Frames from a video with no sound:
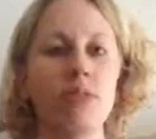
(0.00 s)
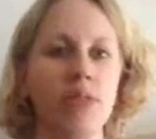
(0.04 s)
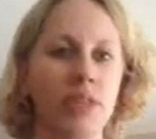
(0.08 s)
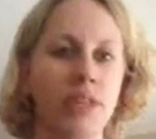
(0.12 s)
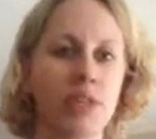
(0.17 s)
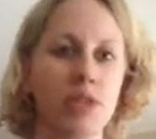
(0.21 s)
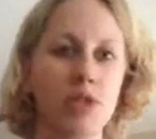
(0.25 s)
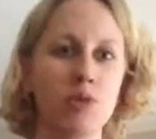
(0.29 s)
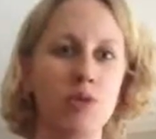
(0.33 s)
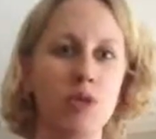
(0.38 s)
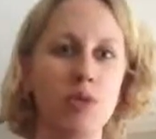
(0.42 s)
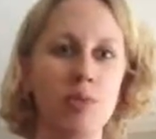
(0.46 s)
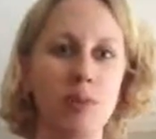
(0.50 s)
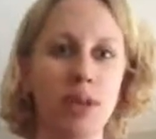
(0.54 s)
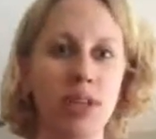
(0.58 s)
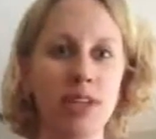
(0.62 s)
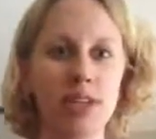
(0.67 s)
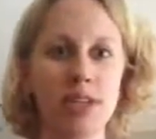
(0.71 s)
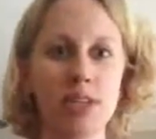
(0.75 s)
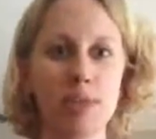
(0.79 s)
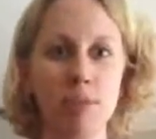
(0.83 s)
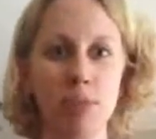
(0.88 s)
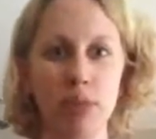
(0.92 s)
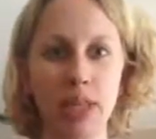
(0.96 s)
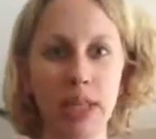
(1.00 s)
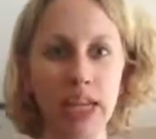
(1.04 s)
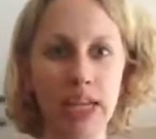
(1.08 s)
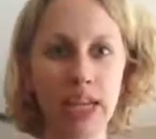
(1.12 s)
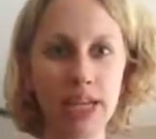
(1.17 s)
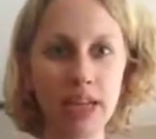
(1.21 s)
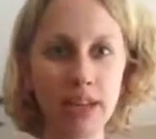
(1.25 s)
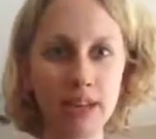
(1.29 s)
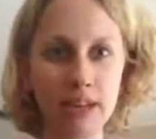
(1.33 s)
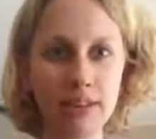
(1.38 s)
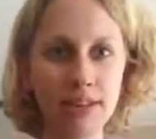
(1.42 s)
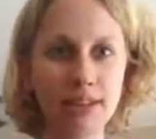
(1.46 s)
This one means
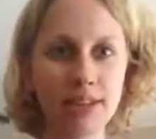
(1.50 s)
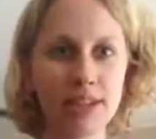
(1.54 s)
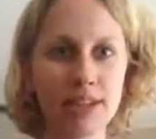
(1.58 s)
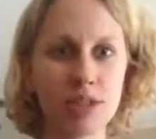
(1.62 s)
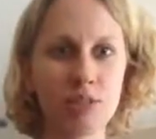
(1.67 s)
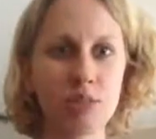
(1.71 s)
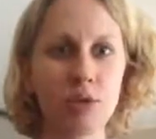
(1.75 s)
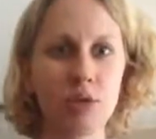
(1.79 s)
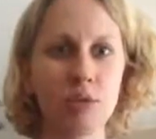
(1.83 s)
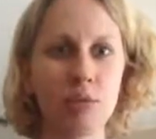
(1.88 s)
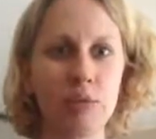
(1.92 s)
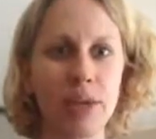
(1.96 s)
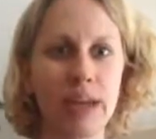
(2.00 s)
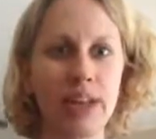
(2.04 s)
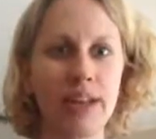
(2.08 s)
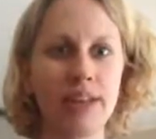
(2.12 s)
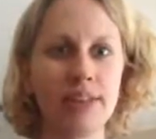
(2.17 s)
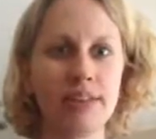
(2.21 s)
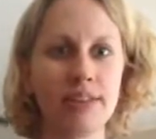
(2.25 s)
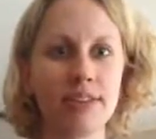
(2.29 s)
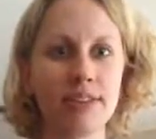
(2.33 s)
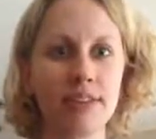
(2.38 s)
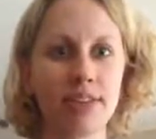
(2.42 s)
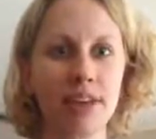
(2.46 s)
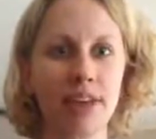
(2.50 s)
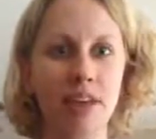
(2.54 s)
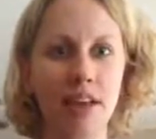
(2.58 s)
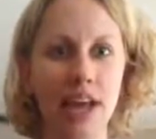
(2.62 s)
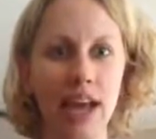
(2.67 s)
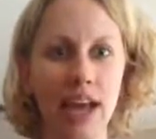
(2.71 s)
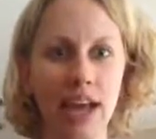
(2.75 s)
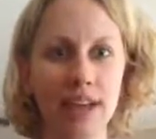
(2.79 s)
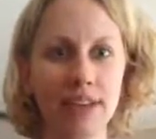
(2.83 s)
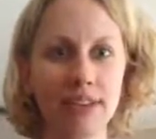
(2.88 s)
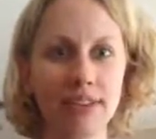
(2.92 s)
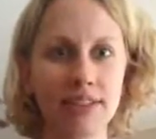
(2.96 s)
spleen, and this one means
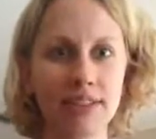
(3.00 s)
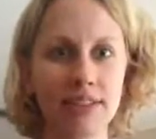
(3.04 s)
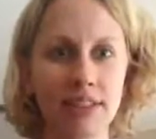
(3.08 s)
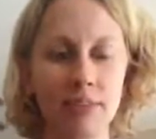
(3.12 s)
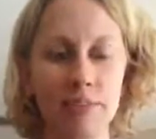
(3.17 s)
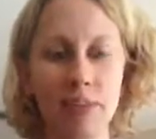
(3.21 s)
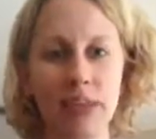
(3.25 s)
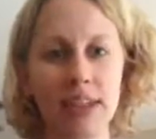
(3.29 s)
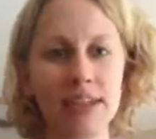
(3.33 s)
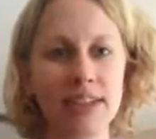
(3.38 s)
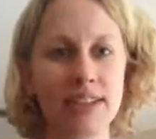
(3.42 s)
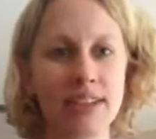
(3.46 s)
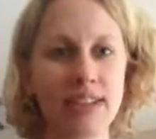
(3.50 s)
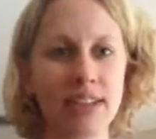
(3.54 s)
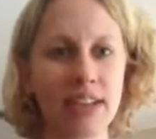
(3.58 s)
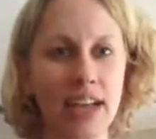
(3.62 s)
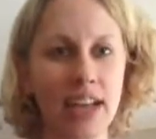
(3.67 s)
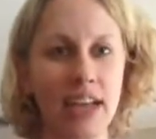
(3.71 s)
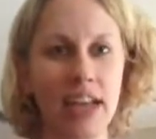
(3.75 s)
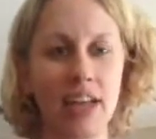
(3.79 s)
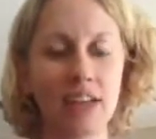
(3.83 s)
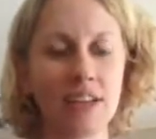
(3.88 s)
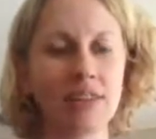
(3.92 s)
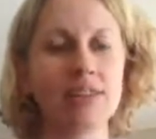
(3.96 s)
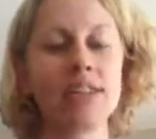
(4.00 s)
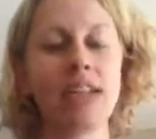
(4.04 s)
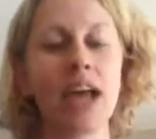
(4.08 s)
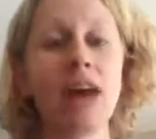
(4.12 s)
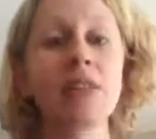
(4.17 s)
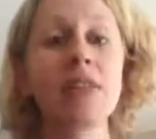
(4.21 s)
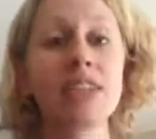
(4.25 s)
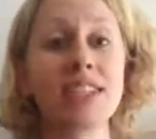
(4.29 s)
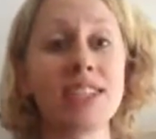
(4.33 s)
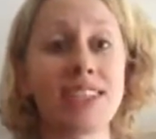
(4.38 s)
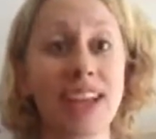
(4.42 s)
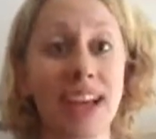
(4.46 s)
glass. It
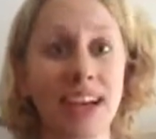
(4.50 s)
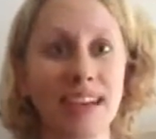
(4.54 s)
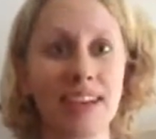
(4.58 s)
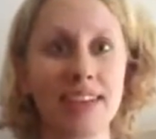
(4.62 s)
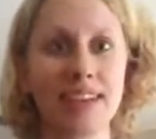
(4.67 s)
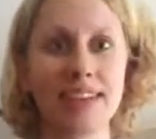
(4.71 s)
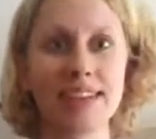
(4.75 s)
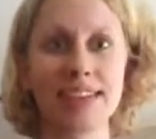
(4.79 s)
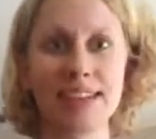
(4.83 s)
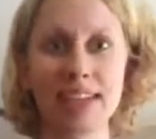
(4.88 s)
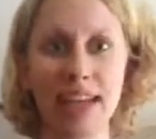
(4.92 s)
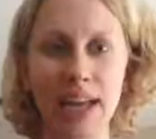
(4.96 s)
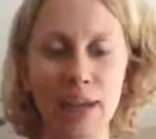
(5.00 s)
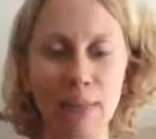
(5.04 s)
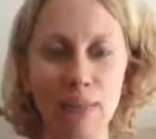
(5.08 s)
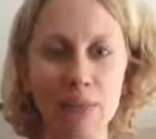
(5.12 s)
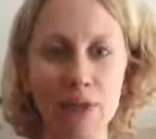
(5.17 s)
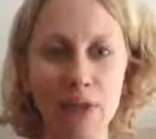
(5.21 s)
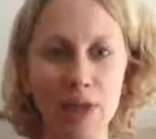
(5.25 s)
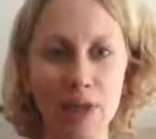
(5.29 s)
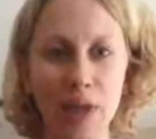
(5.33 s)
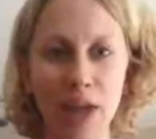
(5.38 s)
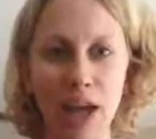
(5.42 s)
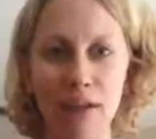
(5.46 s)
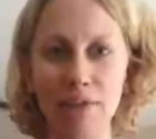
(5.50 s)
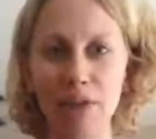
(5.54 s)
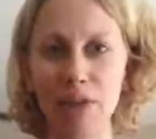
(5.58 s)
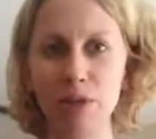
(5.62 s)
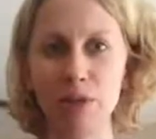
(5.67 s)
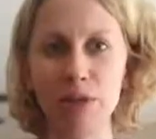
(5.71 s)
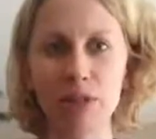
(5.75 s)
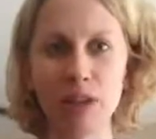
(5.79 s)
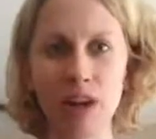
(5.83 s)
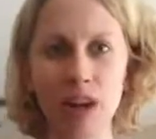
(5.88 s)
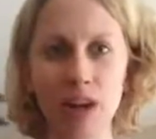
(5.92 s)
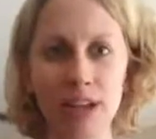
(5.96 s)
sounds exactly the same, so you'd have to
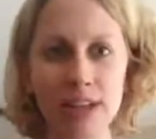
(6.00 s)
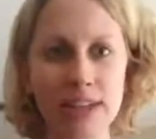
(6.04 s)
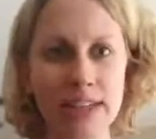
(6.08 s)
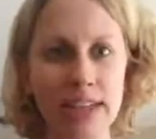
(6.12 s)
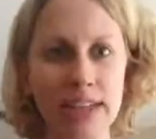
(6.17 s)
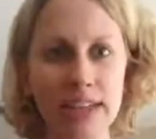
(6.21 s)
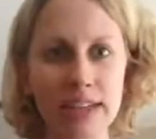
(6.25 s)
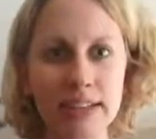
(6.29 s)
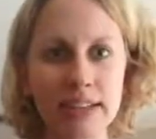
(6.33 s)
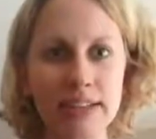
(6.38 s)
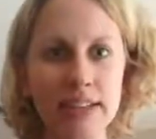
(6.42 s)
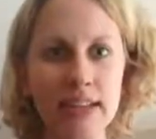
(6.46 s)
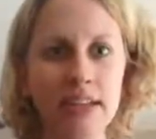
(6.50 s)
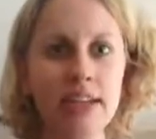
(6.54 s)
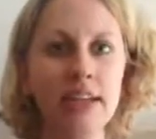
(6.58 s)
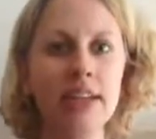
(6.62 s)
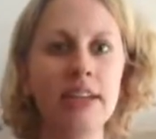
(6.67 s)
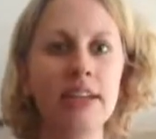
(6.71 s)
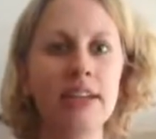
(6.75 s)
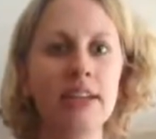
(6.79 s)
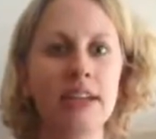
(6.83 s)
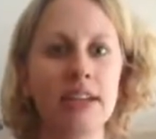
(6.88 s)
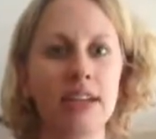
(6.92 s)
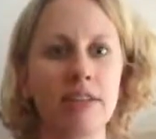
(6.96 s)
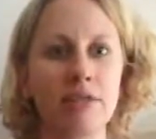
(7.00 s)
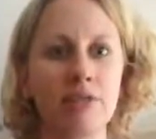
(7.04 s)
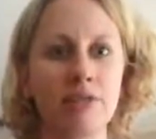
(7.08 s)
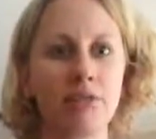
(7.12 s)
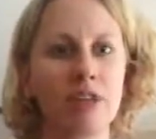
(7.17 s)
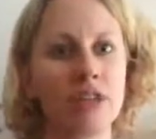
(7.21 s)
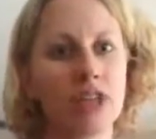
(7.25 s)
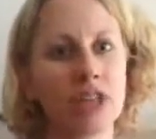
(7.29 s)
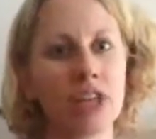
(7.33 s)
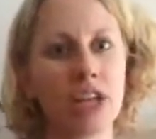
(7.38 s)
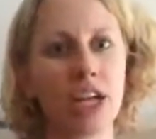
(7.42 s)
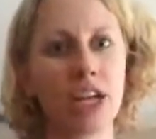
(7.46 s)
use context to
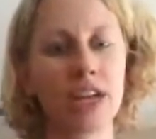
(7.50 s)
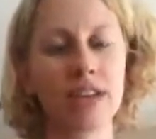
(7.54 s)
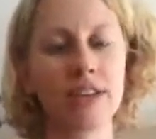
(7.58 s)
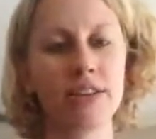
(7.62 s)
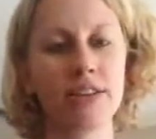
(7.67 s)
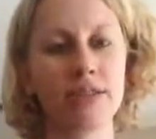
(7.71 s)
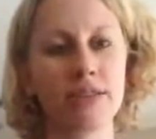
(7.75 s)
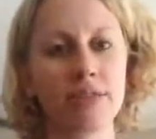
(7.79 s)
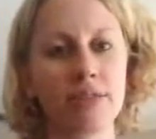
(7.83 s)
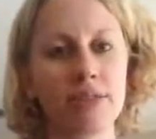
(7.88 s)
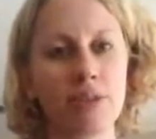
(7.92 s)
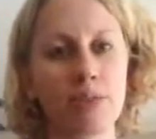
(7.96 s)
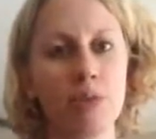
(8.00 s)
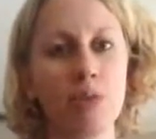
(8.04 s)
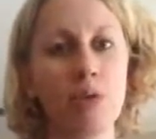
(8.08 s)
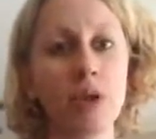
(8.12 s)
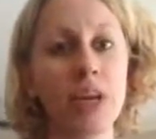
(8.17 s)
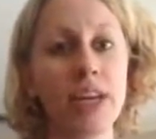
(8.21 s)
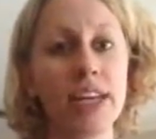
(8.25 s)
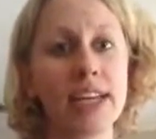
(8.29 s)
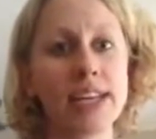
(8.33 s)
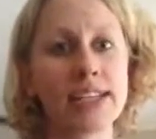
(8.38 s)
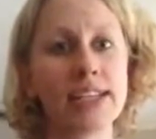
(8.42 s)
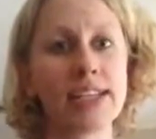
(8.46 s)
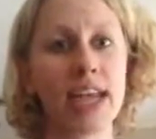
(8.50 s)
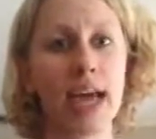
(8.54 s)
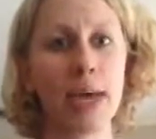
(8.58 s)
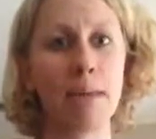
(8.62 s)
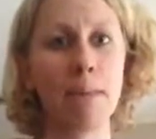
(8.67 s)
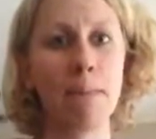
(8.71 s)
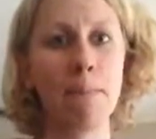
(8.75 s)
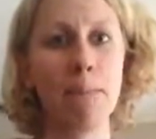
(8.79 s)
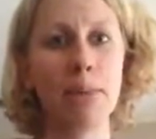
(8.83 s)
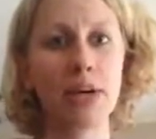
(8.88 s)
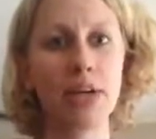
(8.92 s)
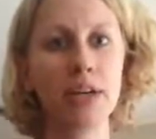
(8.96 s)
differentiate. The point is that
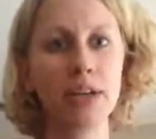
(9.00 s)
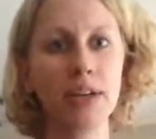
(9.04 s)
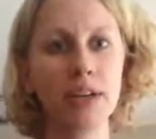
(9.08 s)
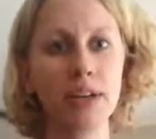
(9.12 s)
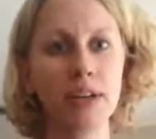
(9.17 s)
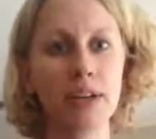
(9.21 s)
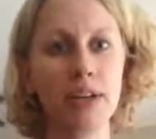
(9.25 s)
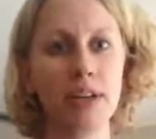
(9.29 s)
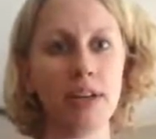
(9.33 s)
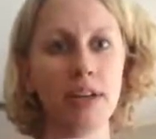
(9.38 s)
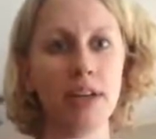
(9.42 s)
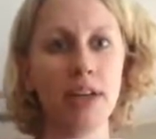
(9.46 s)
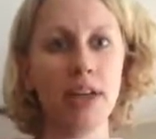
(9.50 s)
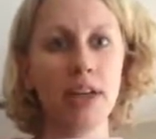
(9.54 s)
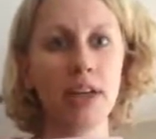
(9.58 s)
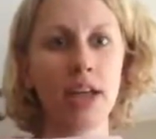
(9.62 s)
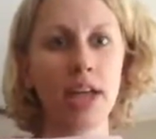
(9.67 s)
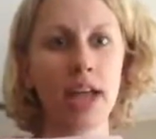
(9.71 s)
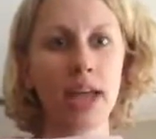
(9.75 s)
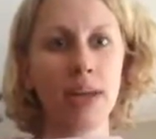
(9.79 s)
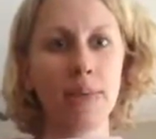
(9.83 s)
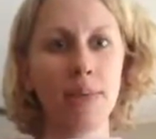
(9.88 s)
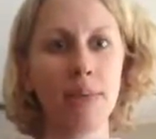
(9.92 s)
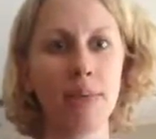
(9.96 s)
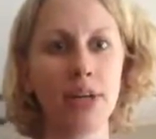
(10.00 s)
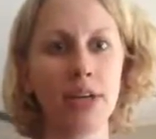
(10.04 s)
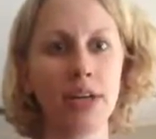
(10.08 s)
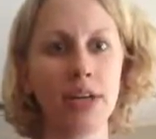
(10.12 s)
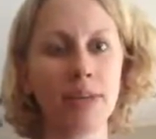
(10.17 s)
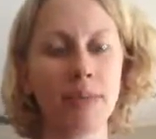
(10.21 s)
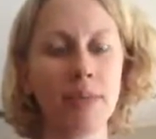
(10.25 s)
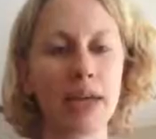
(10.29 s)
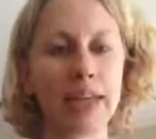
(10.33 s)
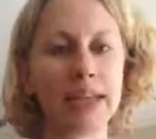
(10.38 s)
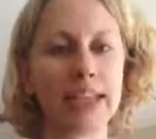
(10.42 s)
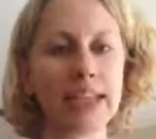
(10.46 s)
B and B
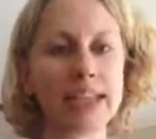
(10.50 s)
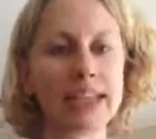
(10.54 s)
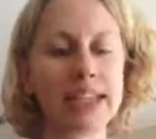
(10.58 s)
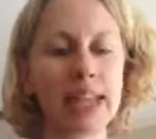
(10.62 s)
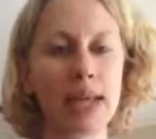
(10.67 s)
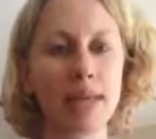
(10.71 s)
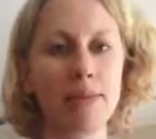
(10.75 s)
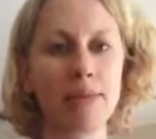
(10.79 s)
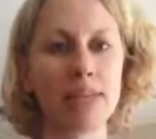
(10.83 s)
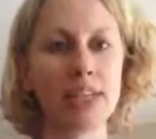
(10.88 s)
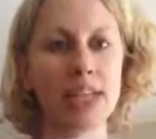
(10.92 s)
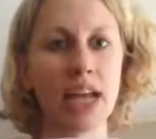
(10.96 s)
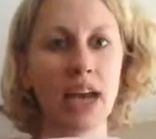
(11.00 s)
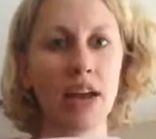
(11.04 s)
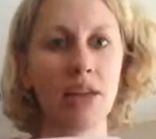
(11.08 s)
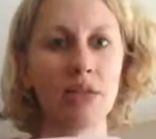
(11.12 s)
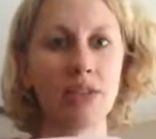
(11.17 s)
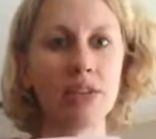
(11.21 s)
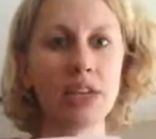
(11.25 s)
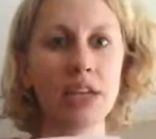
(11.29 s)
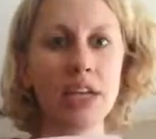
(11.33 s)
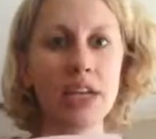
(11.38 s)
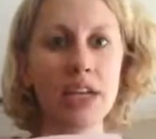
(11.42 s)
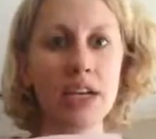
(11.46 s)
make the same sound.